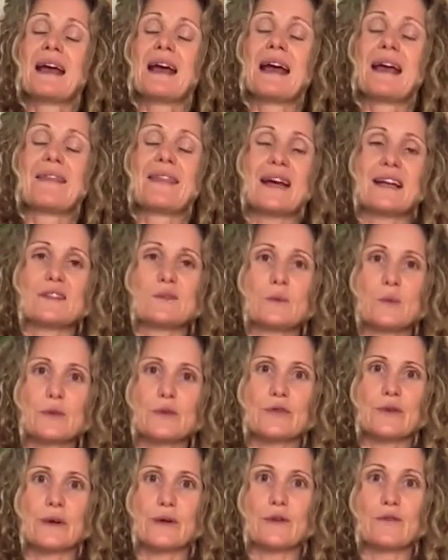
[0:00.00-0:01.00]
and that's what
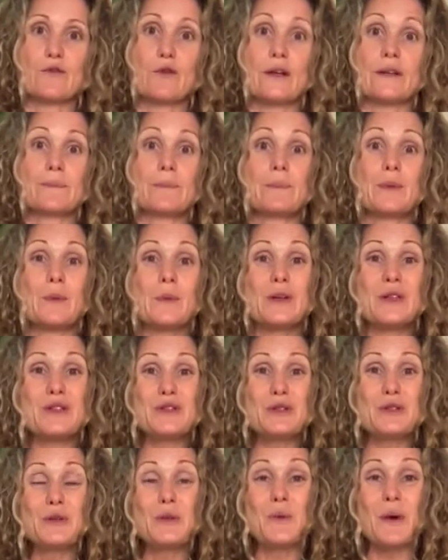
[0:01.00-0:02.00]
we're trying to avoid. But we
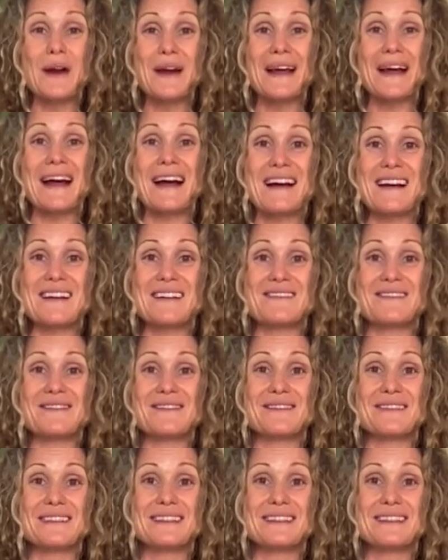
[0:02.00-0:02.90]
do want to have